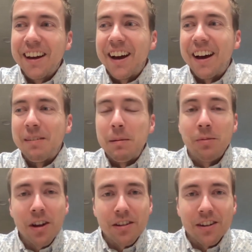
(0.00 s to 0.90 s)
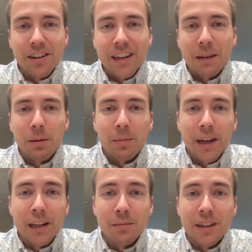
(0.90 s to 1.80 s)
my brother came up
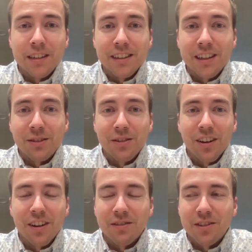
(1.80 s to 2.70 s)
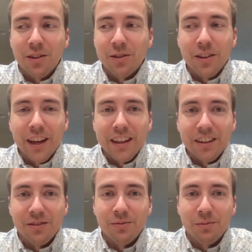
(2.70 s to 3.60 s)
behind me and he said, "Oh, don't do that.
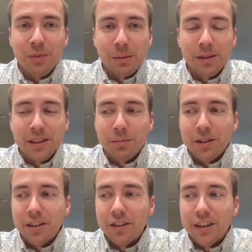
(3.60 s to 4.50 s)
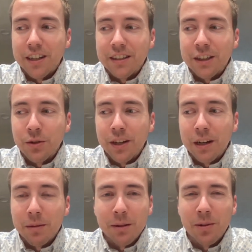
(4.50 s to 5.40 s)
You've probably separated your AC joint." And
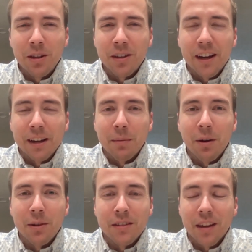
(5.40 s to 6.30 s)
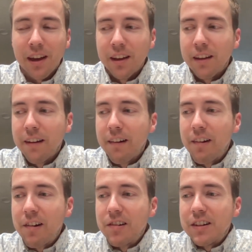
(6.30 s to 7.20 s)
I'm like, "What are you talking about? What is that?"
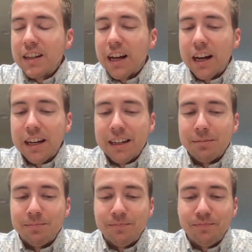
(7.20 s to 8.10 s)
Um,